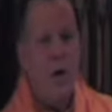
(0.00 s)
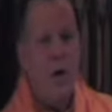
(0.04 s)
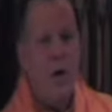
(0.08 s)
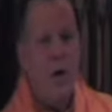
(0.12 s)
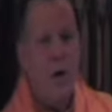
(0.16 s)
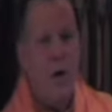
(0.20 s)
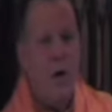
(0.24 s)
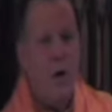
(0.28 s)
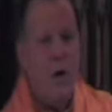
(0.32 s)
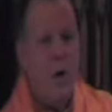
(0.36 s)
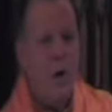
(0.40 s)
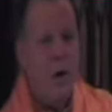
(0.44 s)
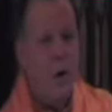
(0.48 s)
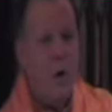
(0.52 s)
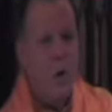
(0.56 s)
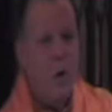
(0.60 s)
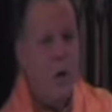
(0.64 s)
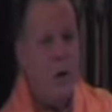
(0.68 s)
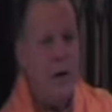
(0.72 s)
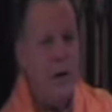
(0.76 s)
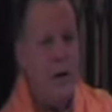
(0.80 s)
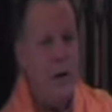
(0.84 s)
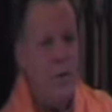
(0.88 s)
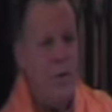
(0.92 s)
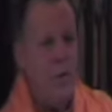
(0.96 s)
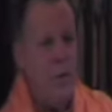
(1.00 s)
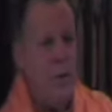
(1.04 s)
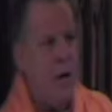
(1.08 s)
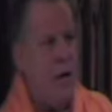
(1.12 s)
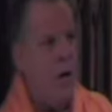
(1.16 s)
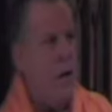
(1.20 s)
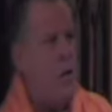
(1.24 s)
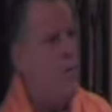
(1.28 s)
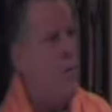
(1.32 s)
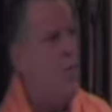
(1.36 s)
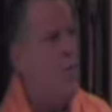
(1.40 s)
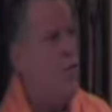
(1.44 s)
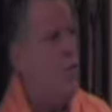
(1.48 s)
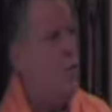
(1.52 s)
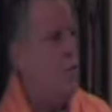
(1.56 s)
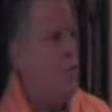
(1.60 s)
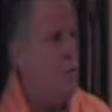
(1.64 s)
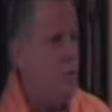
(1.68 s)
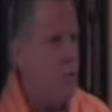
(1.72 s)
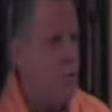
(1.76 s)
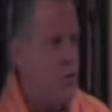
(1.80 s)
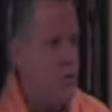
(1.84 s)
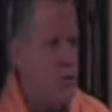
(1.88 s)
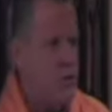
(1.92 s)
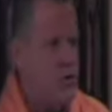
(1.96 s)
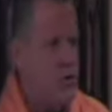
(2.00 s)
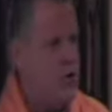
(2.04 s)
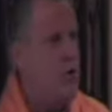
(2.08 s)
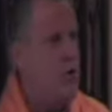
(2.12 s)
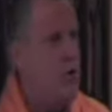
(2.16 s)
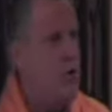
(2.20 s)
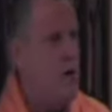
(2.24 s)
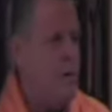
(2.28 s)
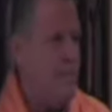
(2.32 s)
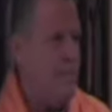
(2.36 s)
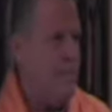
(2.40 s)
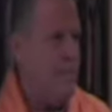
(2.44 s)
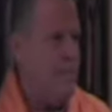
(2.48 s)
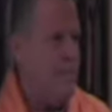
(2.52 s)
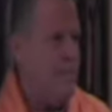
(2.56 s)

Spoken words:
a quickly running stream,